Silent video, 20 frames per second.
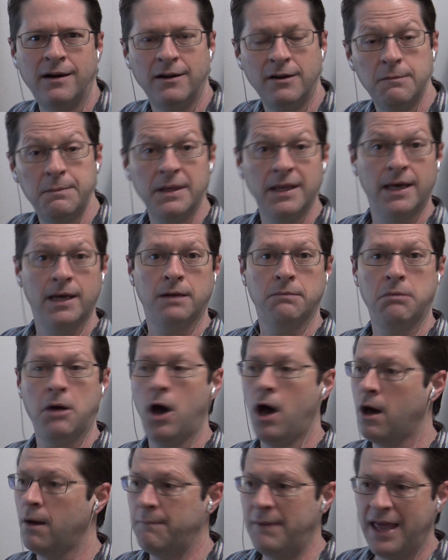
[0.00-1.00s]
And you'd be like,
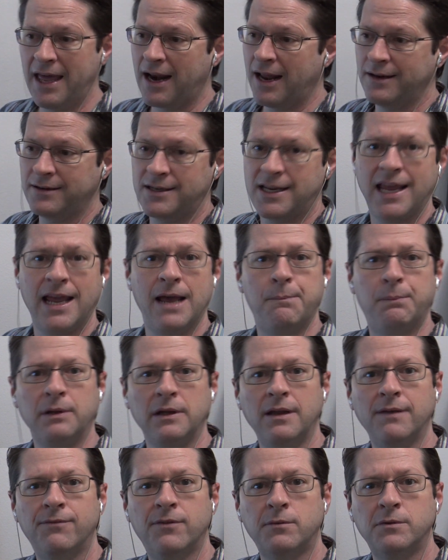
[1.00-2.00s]
oh man, I can't
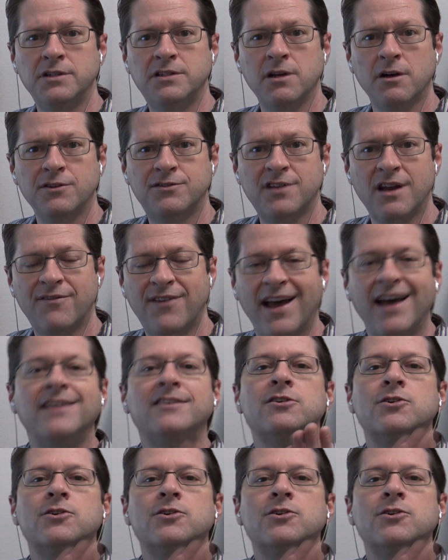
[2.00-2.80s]
believe the results I've had.